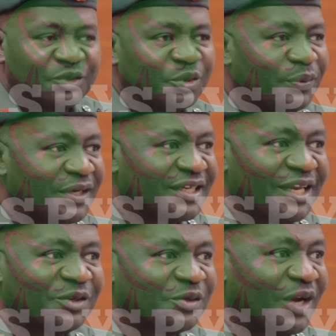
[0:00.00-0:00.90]
So please
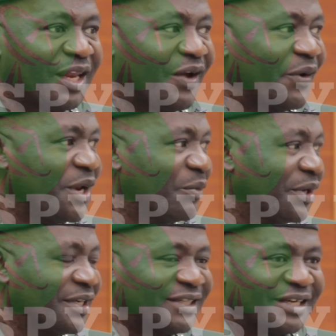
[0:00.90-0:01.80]
let us not allow
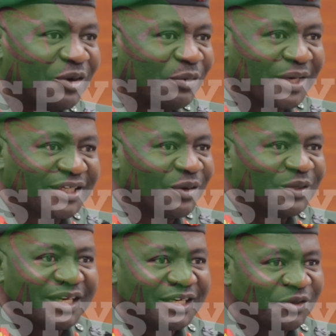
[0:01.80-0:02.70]
anybody to come and tell
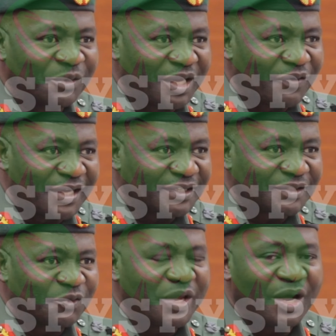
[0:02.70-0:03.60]
us anything
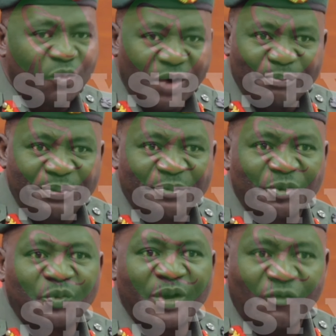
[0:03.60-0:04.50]
otherwise. We are one
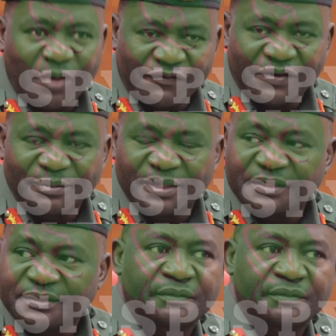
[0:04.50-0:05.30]
people, we are one family.